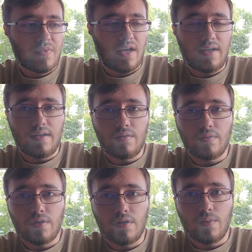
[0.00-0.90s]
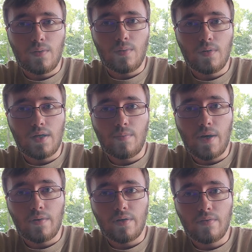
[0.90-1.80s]
I didn't really know a whole lot
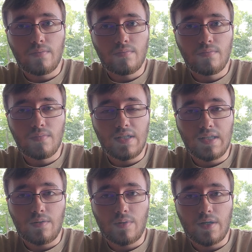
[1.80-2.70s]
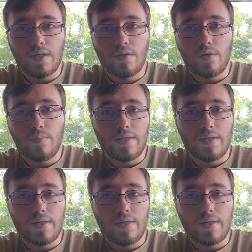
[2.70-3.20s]
about it. And then when I got home,